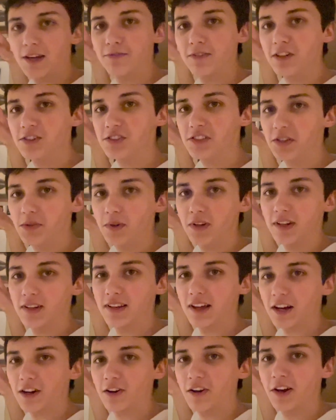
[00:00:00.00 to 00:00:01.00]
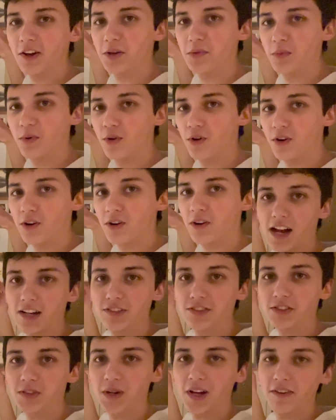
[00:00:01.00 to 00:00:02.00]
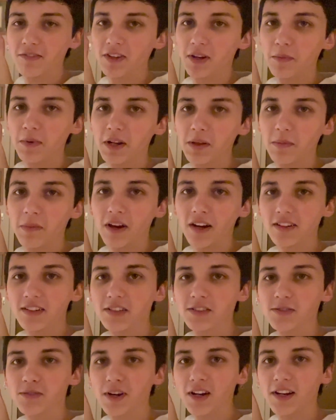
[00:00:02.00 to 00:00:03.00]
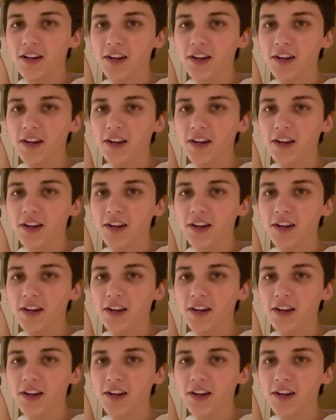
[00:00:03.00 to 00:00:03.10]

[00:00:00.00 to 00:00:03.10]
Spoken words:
eventually want to decorate it more. I just don't have that many magnets right